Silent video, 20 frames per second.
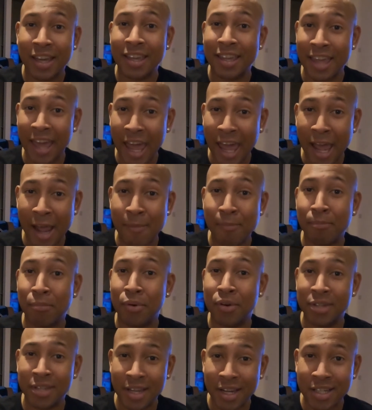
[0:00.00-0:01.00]
game
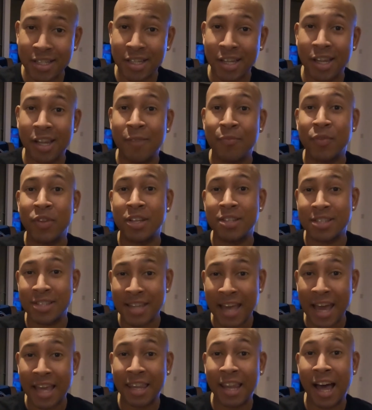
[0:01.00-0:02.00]
prediction
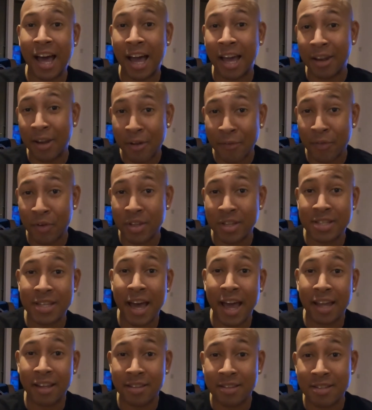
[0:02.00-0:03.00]
stat line for the
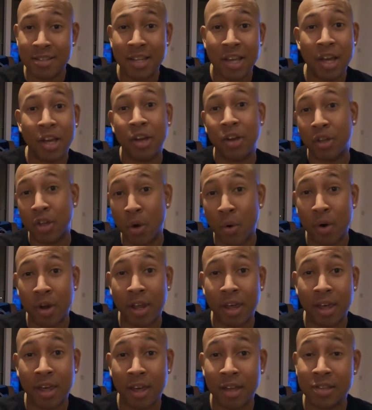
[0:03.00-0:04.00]
Titans going
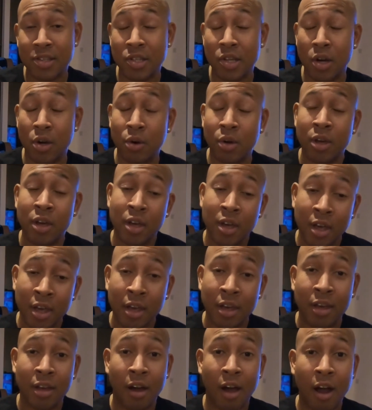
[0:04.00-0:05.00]
ahead. So,
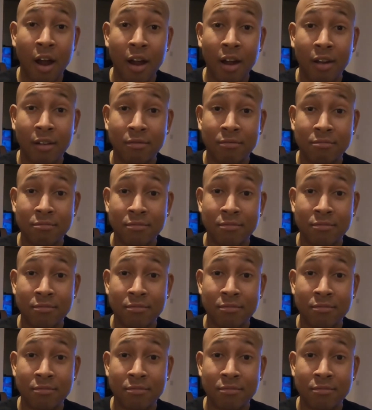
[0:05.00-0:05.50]
all right,